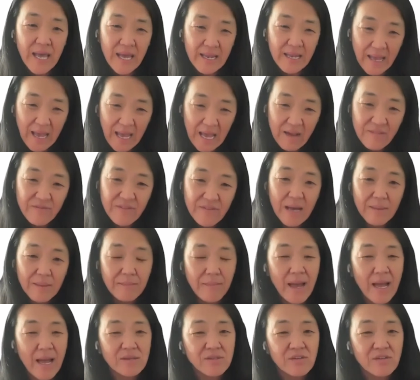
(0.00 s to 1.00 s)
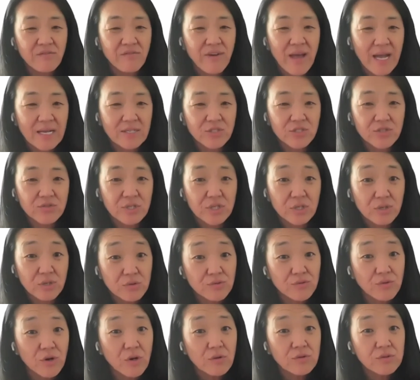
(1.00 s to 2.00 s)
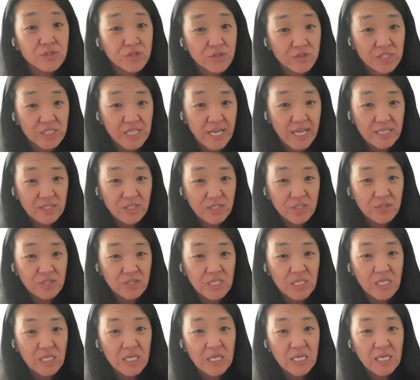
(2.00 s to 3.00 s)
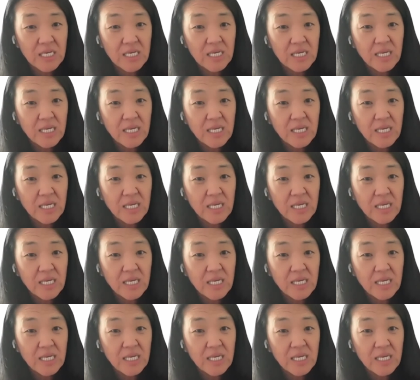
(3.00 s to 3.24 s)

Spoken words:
and have that manufacturing growth trajectory.